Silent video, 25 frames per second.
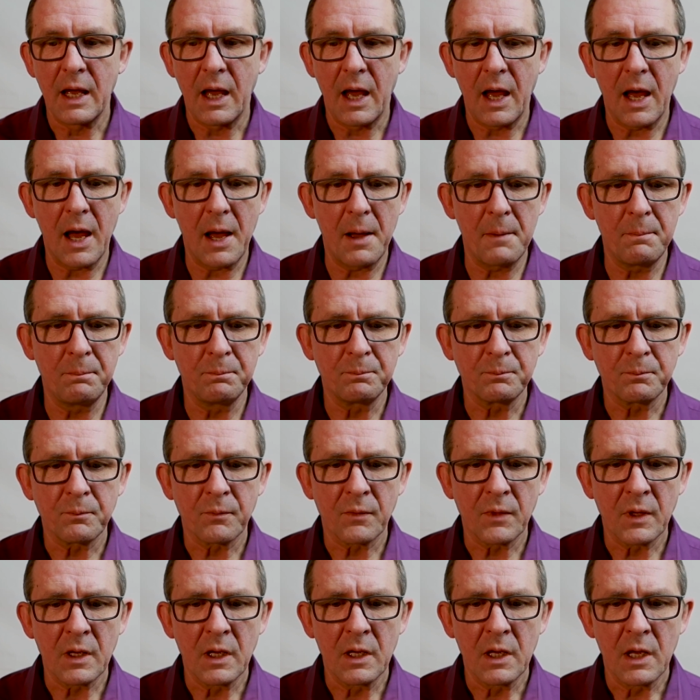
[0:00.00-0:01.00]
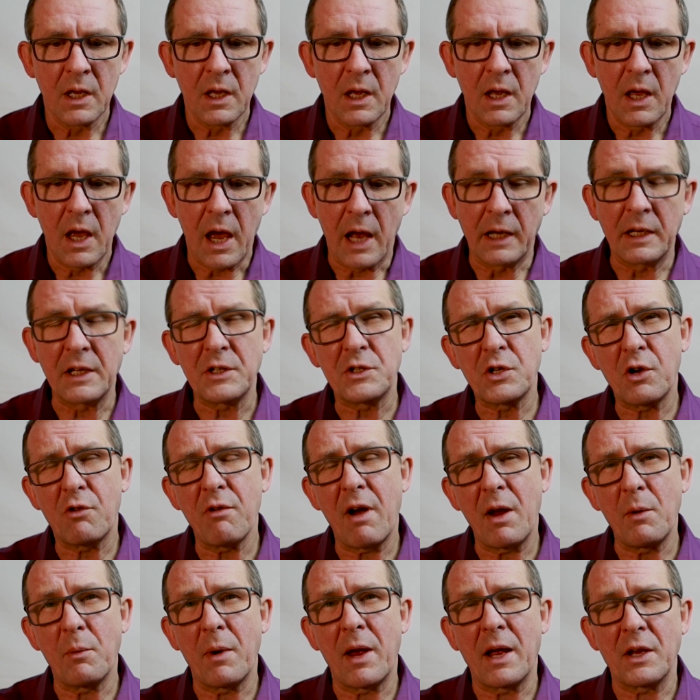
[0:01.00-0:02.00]
And it's a
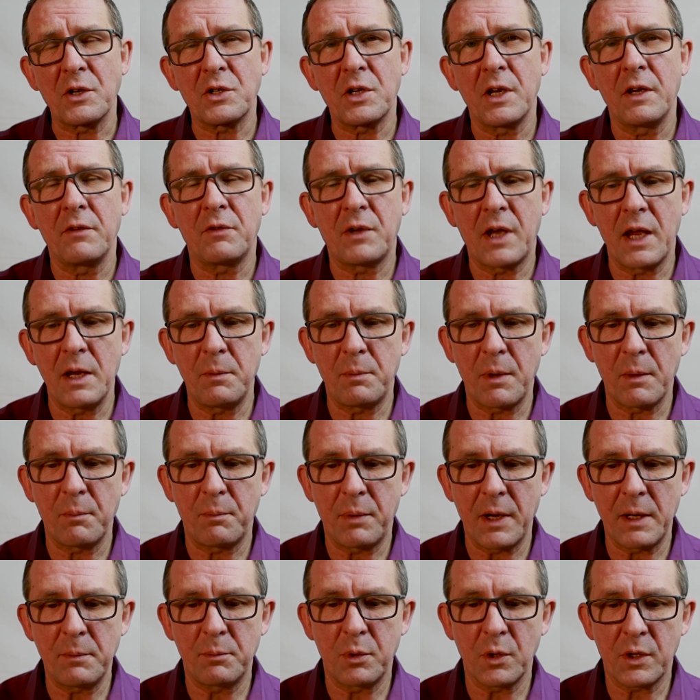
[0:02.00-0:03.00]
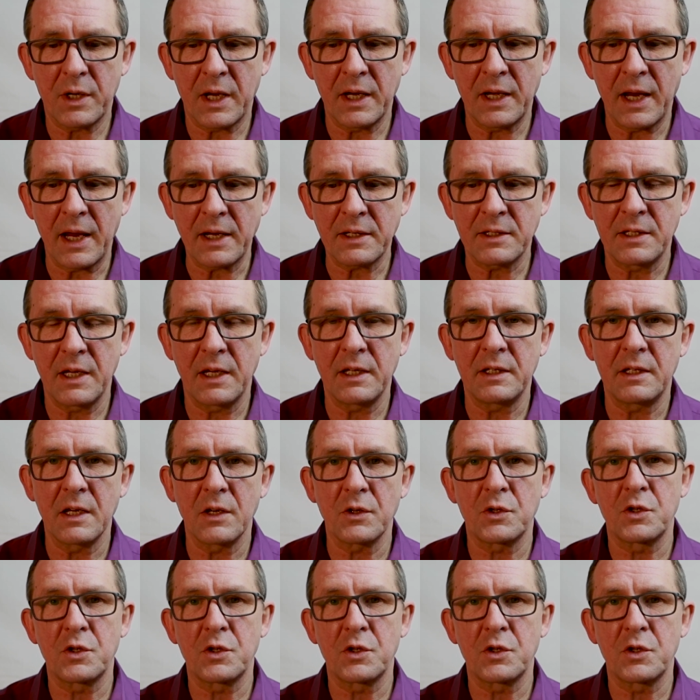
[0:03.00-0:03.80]
great way actually of keeping people connected,